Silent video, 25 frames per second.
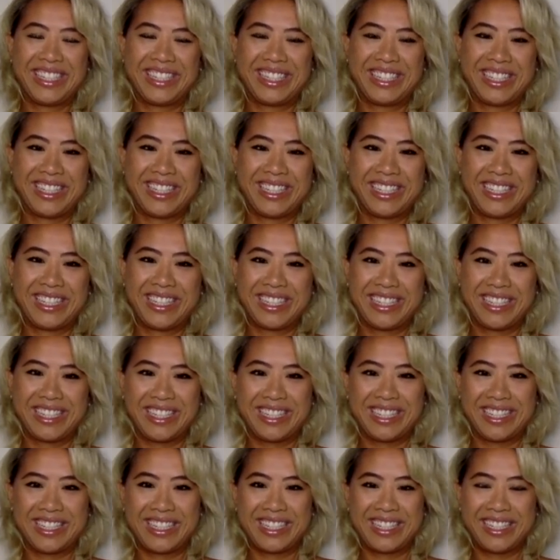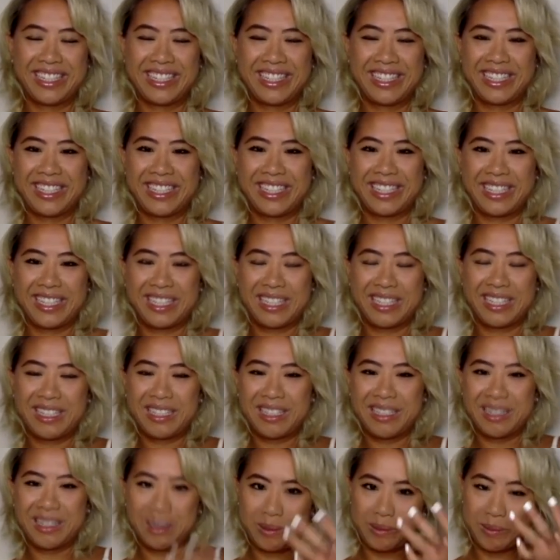
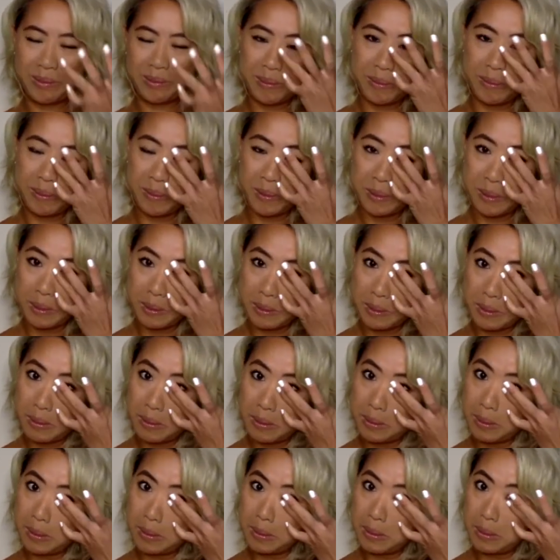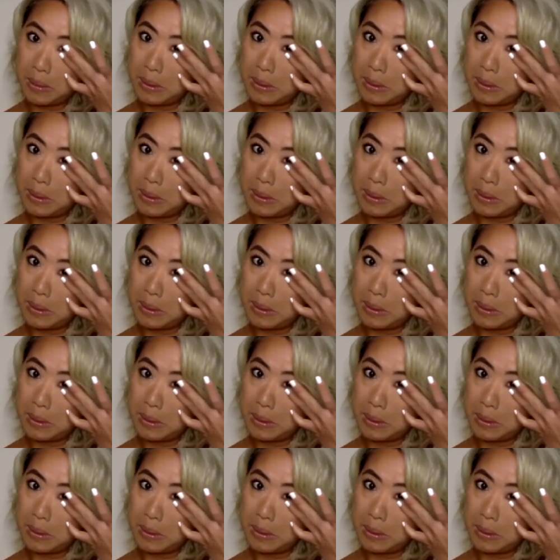The person shown says nothing.